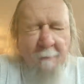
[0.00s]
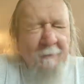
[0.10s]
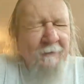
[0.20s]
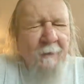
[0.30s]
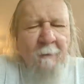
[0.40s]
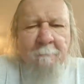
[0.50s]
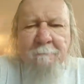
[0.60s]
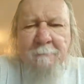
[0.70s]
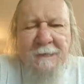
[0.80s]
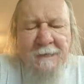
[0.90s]
I mean,
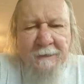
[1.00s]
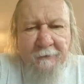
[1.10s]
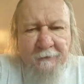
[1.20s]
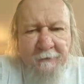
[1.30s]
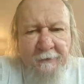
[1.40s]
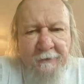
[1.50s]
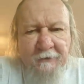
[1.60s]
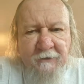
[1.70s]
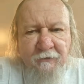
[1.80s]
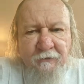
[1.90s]
immediately it
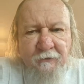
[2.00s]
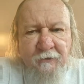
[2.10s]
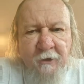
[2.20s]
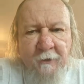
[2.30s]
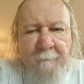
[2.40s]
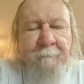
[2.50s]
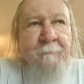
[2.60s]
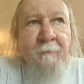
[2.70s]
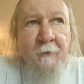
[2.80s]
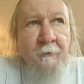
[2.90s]
touches your tongue.
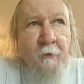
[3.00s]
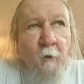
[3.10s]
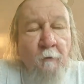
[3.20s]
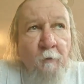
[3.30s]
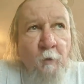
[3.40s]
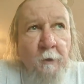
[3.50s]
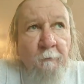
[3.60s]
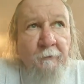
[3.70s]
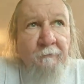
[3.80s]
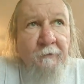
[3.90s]
You're
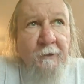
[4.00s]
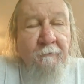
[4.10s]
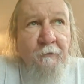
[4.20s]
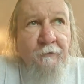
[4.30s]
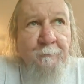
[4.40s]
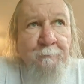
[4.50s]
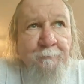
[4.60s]
overwhelmed with flavors.